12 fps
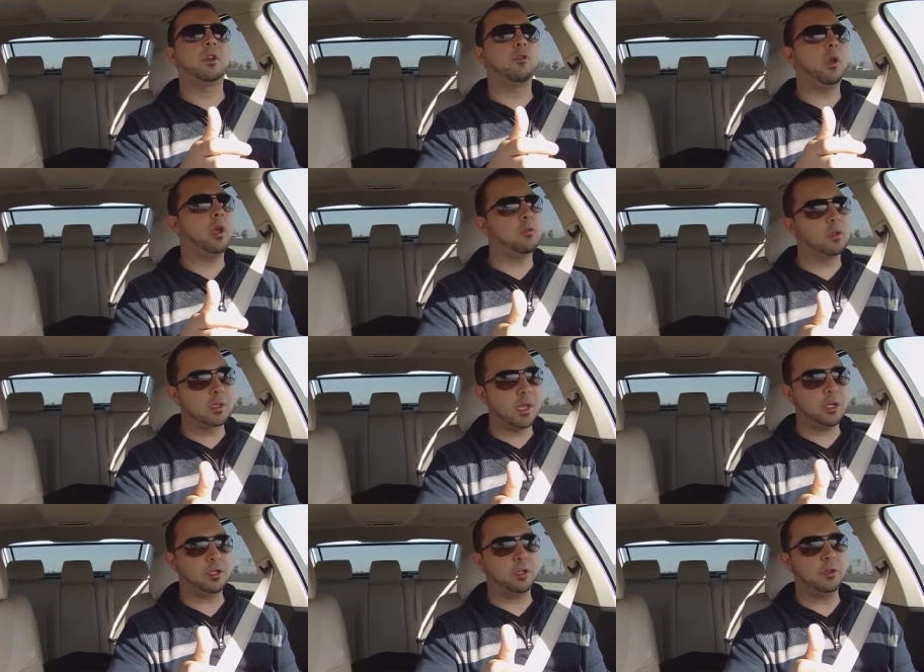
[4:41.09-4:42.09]
the Great
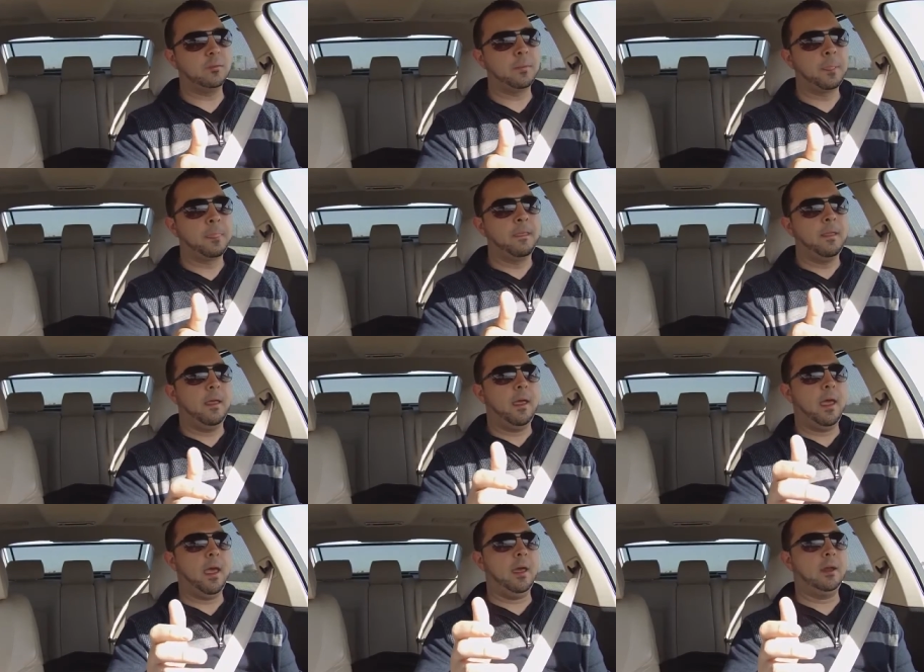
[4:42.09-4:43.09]

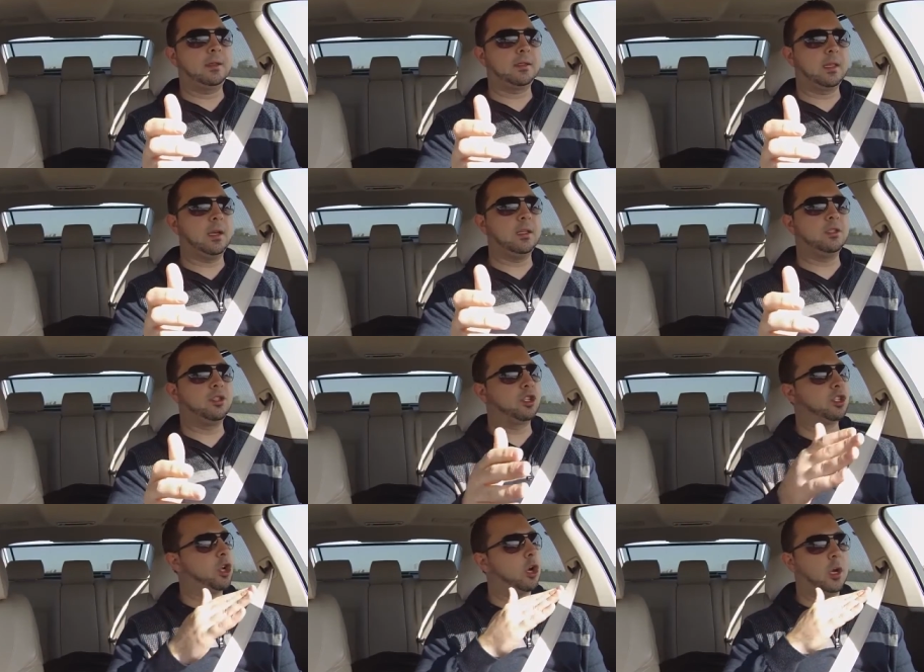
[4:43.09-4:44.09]
Recession and the studies
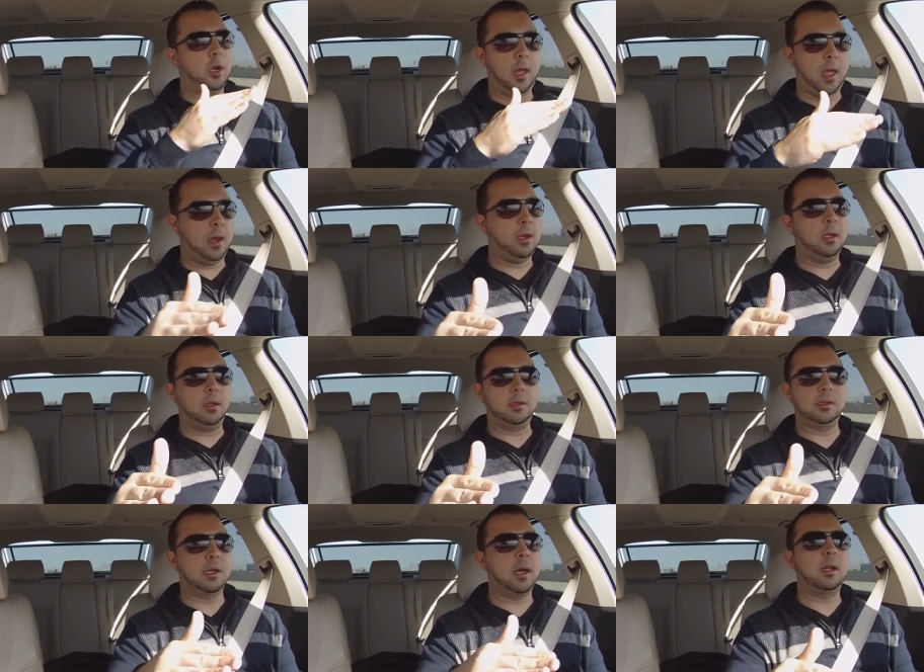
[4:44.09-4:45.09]
just started ending
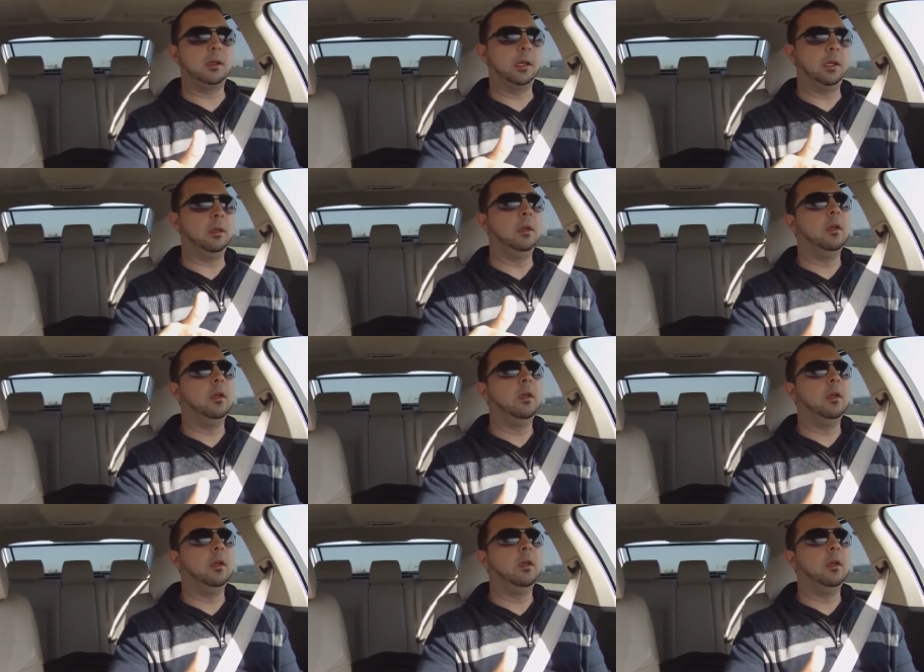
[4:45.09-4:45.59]
suddenly.